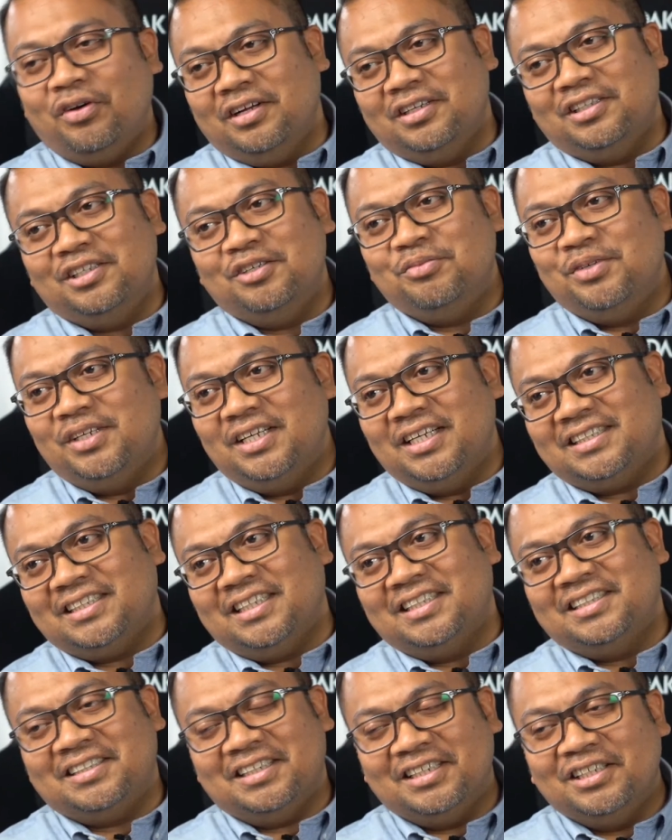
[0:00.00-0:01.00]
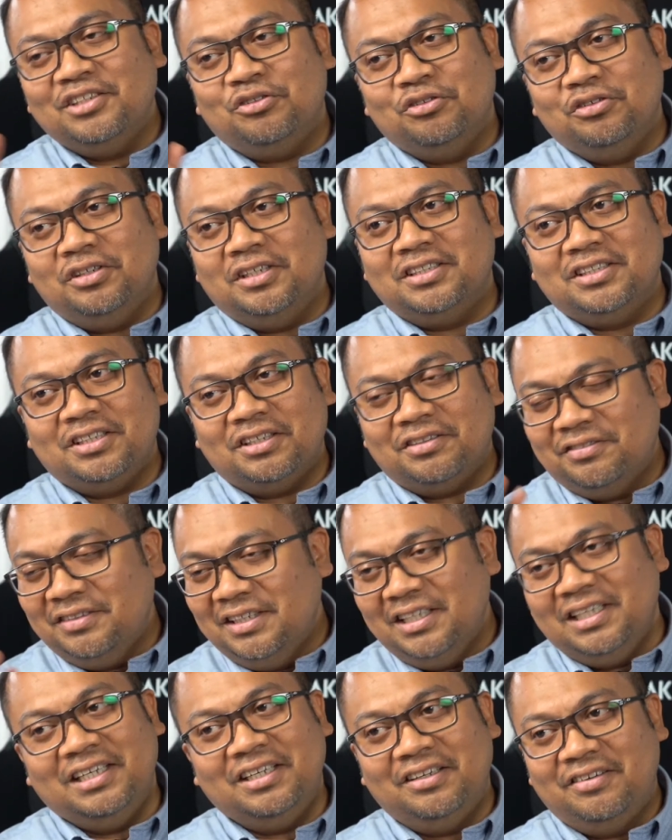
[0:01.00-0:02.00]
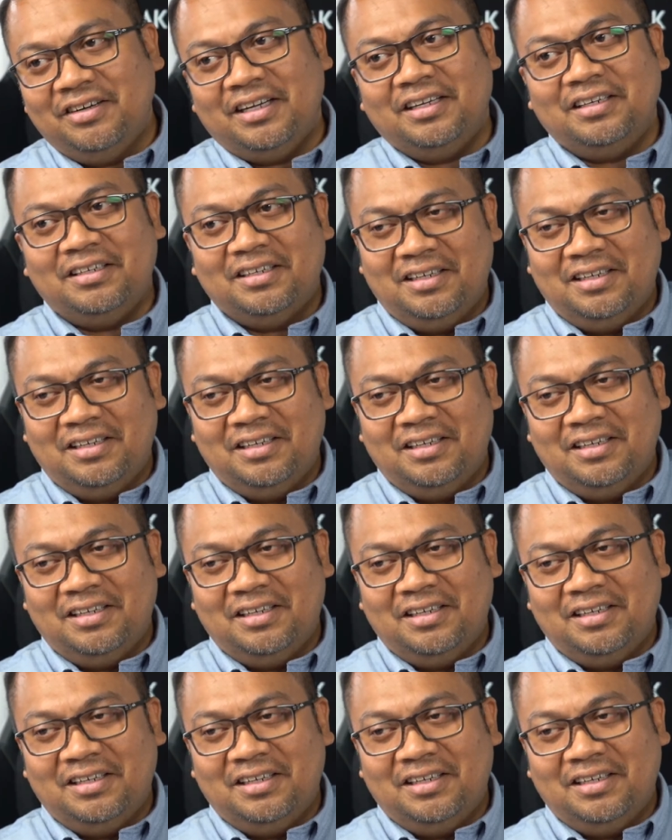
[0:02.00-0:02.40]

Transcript: other media center, and the cookies are really great.